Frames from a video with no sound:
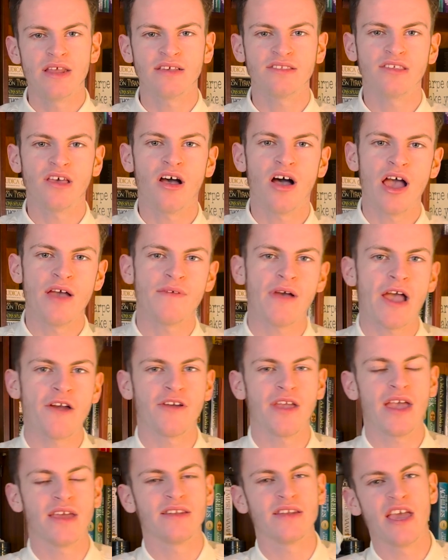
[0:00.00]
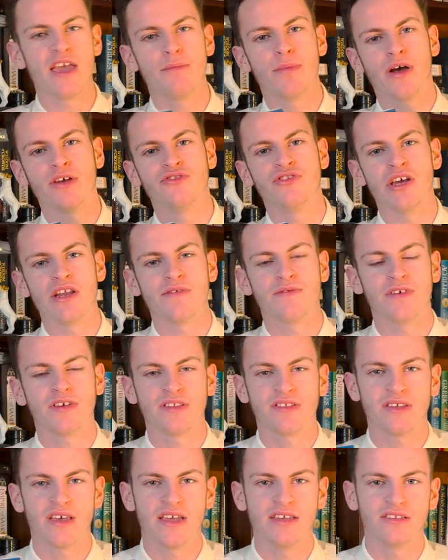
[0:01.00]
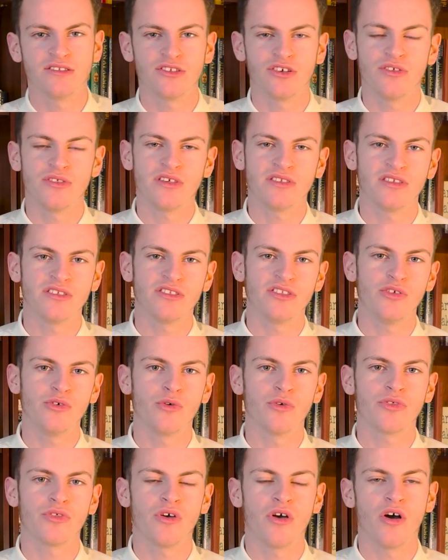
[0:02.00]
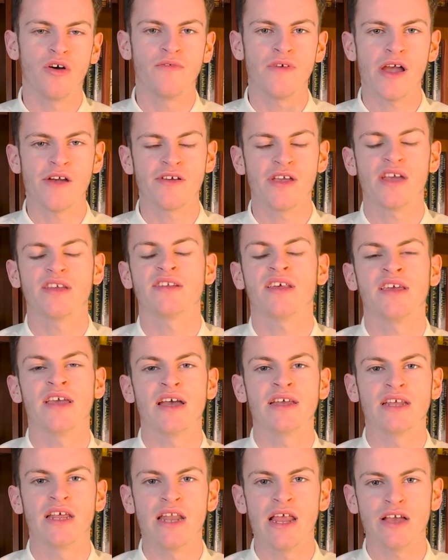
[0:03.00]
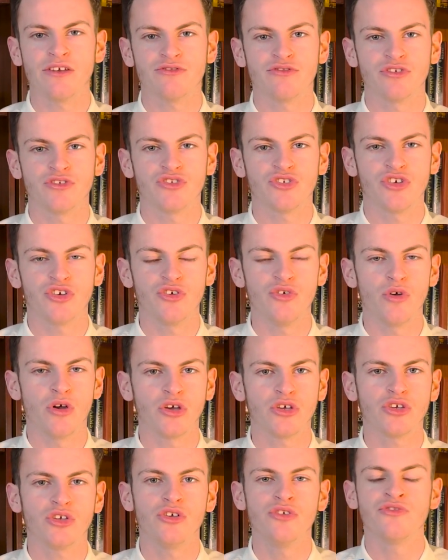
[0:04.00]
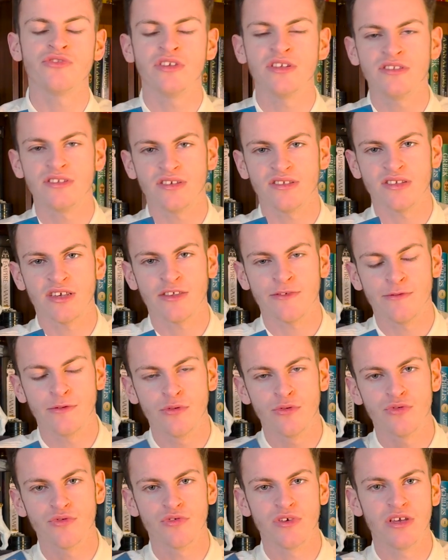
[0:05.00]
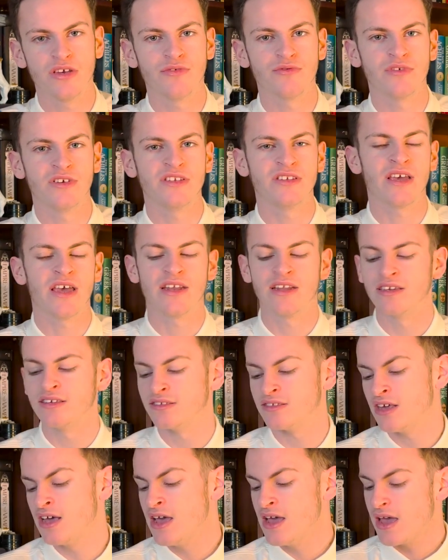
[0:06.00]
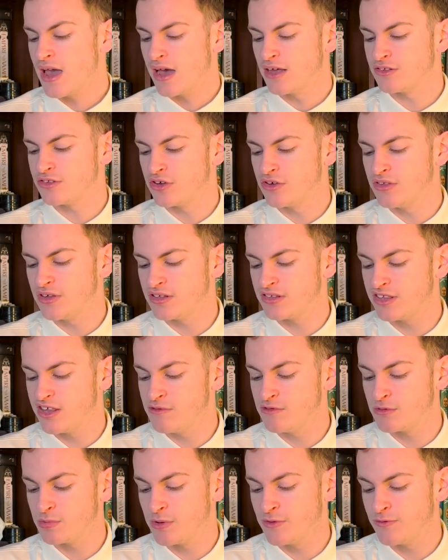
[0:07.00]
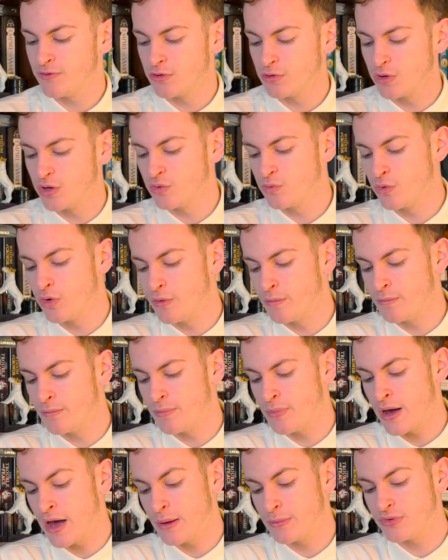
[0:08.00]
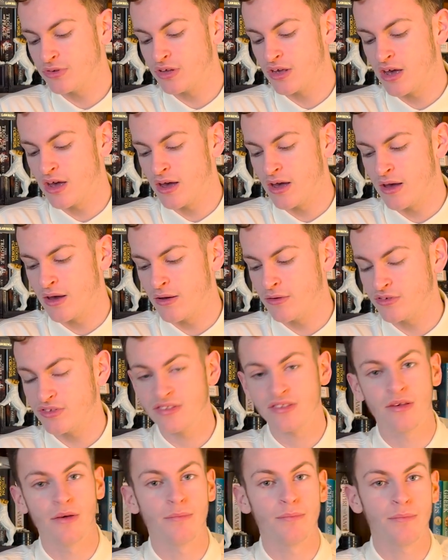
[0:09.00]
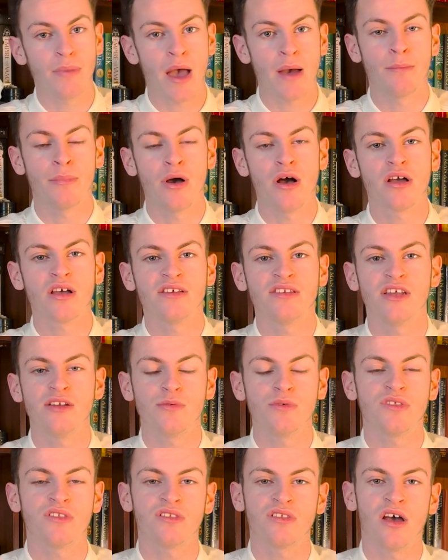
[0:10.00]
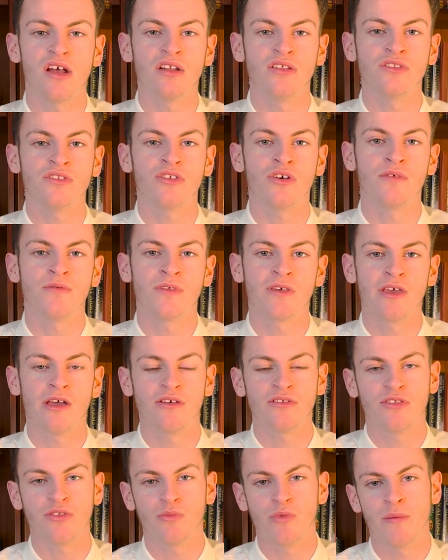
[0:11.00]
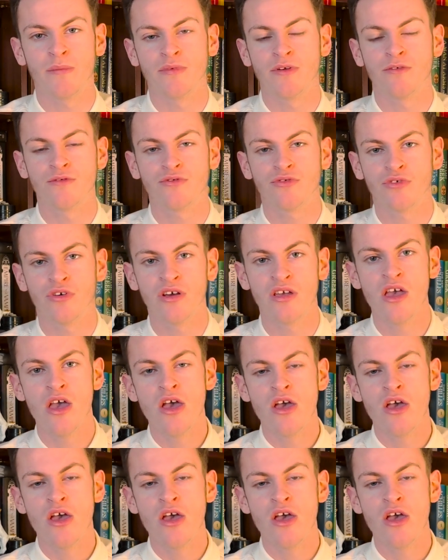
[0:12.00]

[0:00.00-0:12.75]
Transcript: Next up, I have Ariadne by Jennifer Saint. So this is the author of Ariadne and Electra, two hugely successful Greek retellings. And so this seems to be following what perhaps Pat Barker did with Silence of the Girls and the Women of Troy,